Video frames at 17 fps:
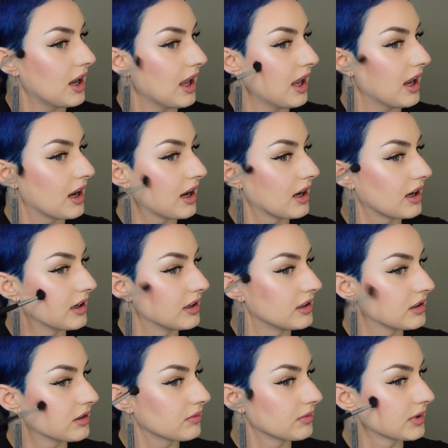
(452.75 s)

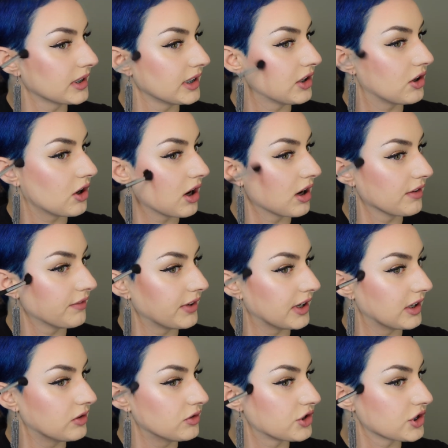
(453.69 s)
and really carve
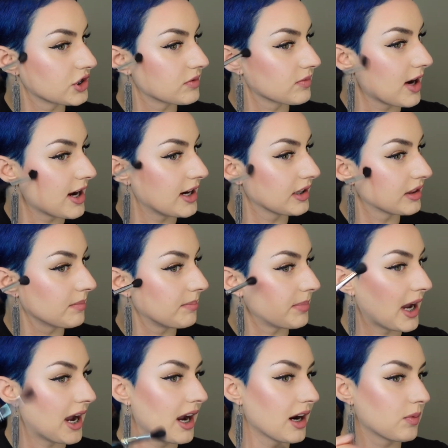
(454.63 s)
out just right at the
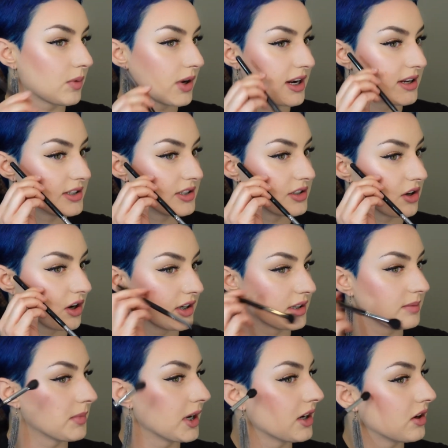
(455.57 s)
back where I
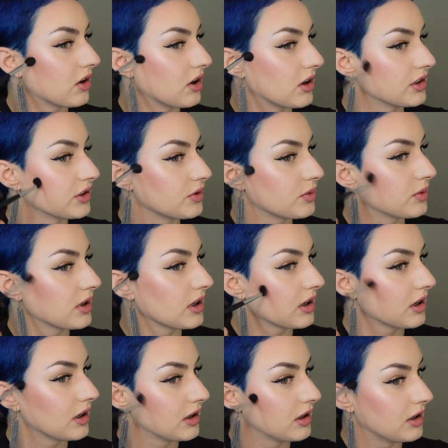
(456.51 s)
started my
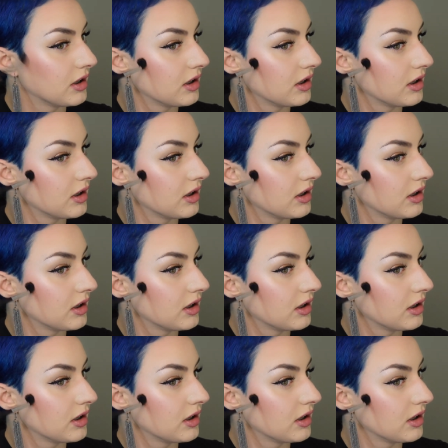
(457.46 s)
contour,